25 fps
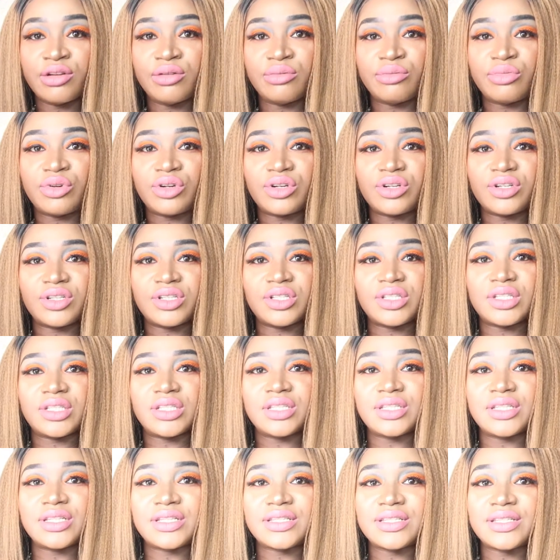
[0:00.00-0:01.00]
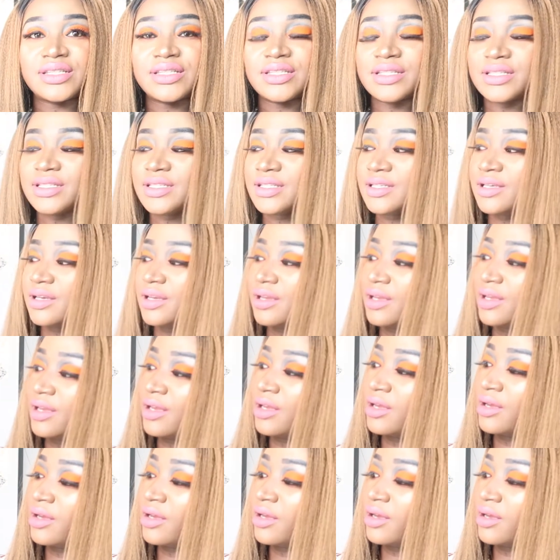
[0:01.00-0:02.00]
But this is it.
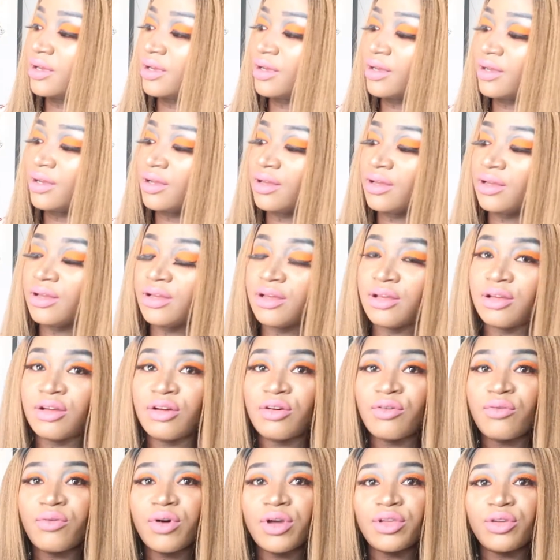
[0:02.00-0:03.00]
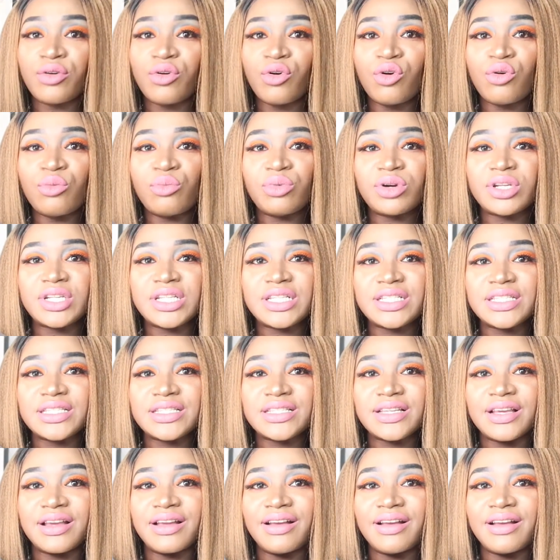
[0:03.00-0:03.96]
When you open it,